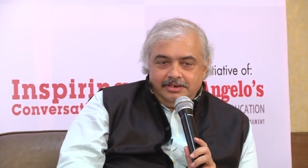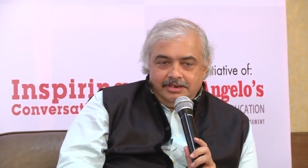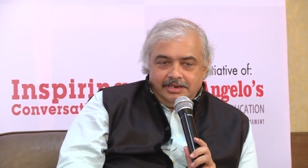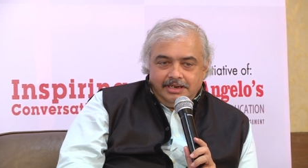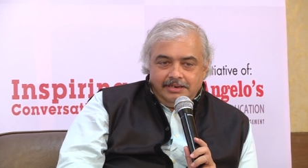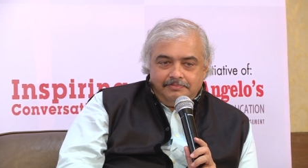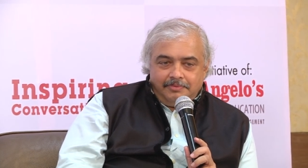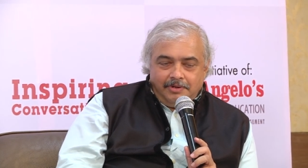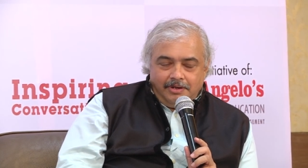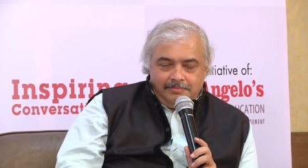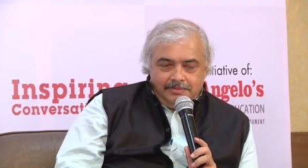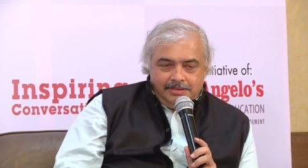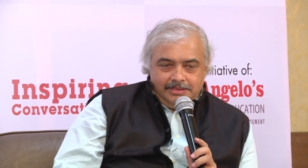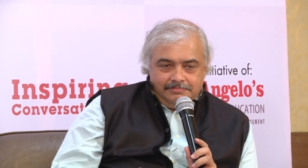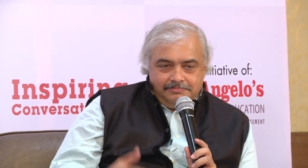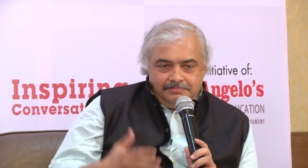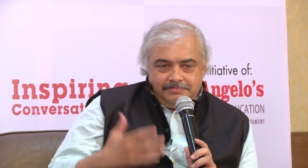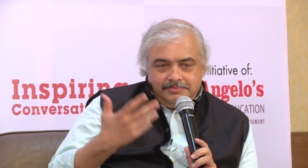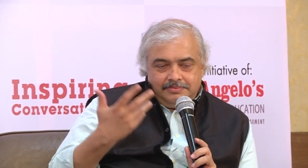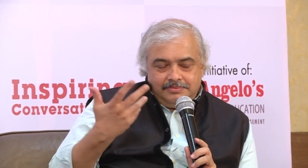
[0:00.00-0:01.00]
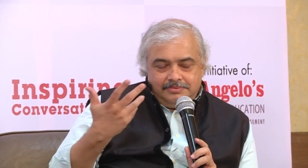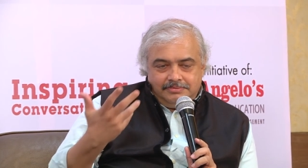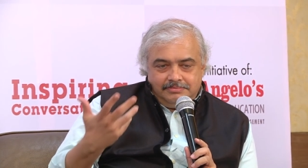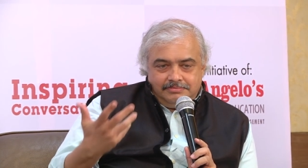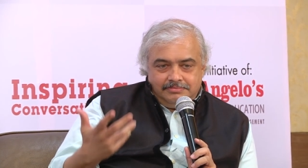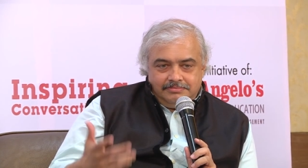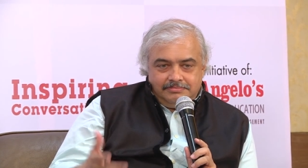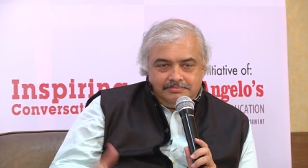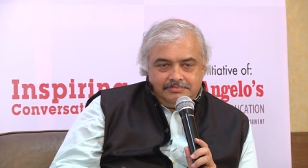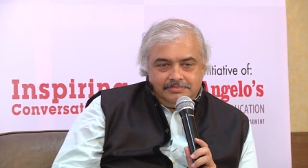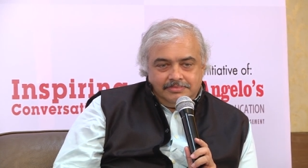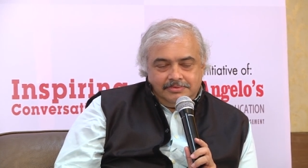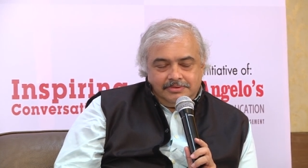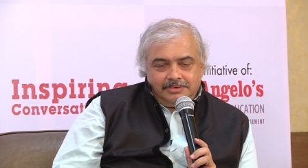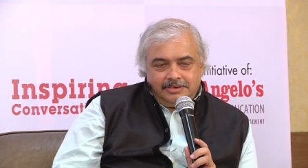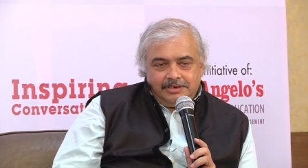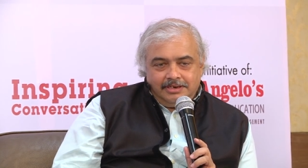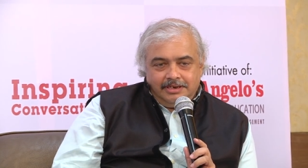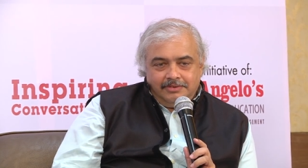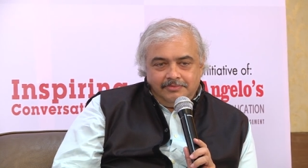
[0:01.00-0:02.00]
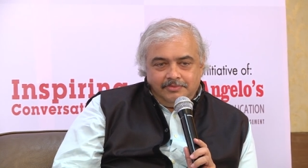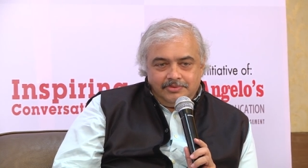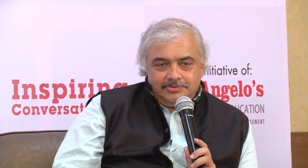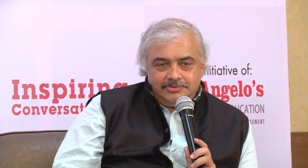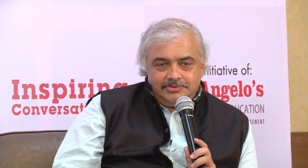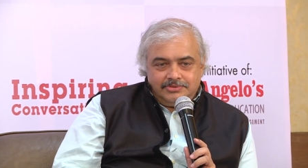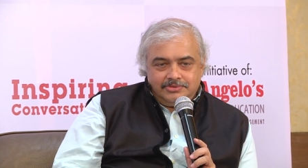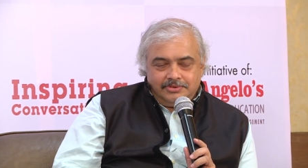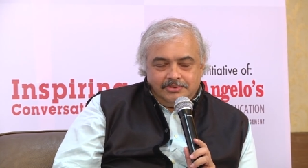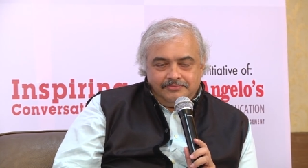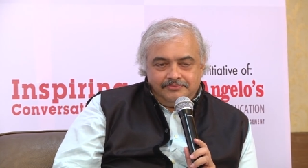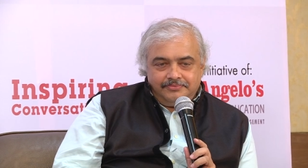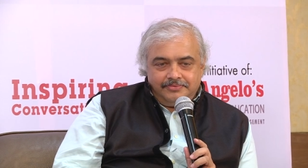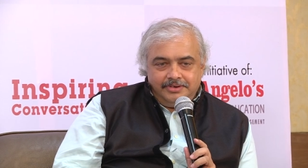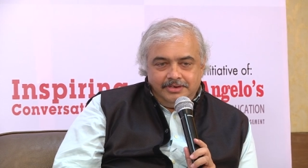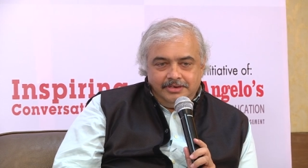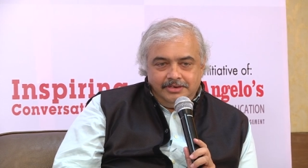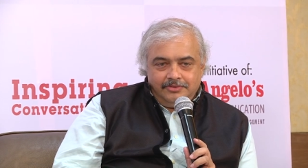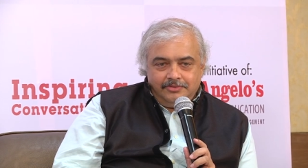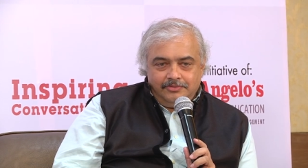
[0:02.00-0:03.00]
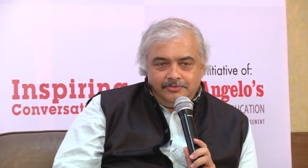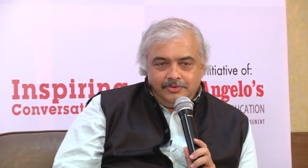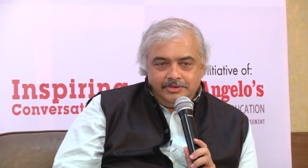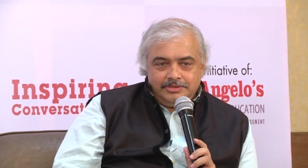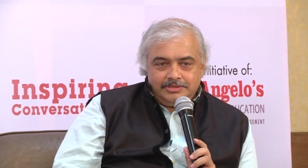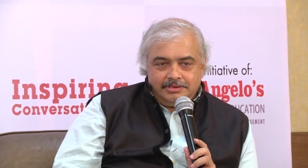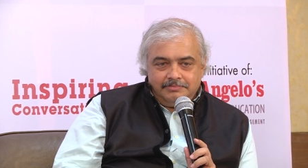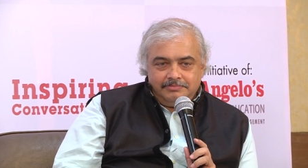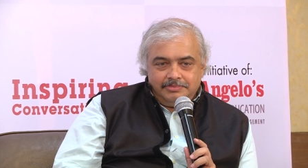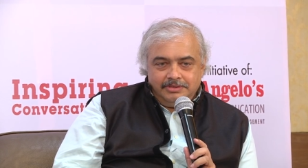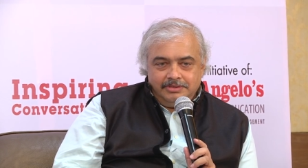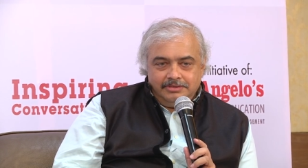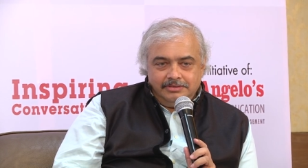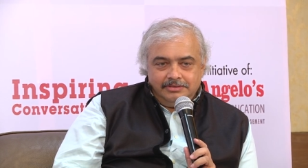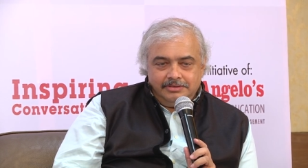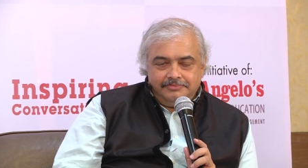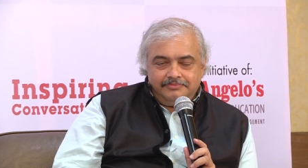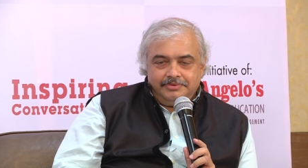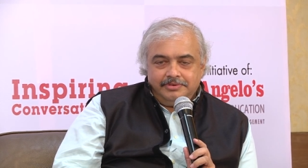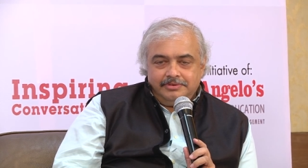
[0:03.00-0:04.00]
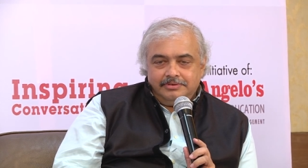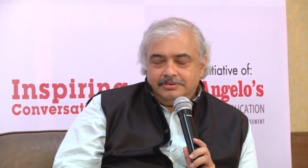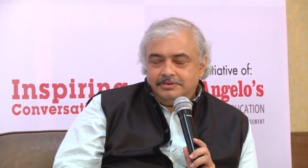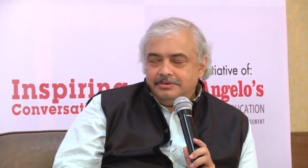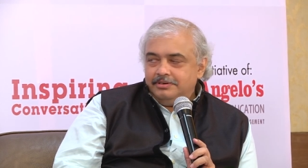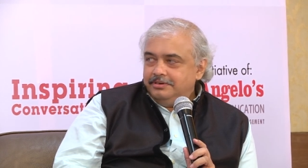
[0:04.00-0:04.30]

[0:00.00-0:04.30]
And probably uh, I was sort of keen on doing something different.